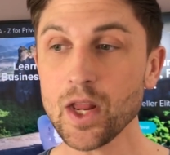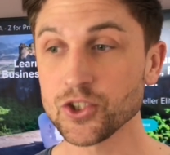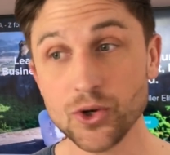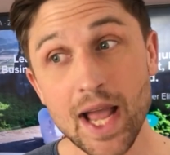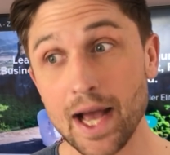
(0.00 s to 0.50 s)

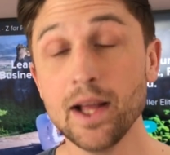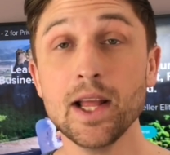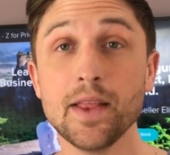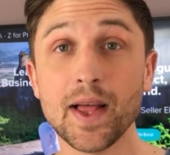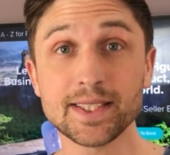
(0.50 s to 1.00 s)
So yeah,
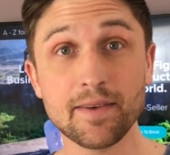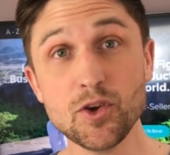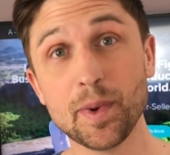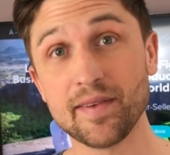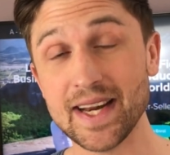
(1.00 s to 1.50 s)
that's giving
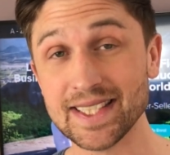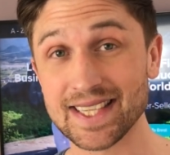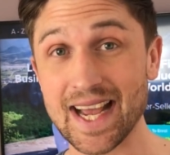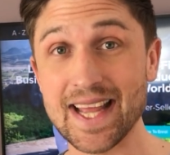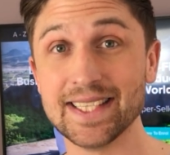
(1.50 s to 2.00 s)
you a bit of an
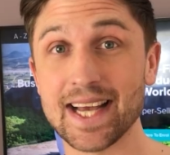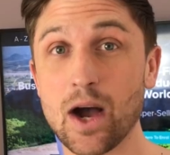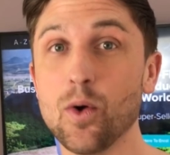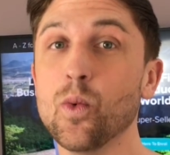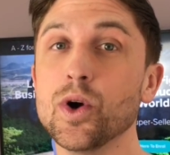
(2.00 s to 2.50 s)
insight into
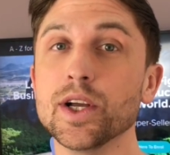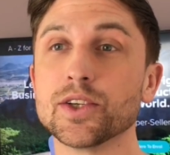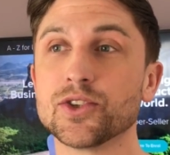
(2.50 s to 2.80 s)
how it works.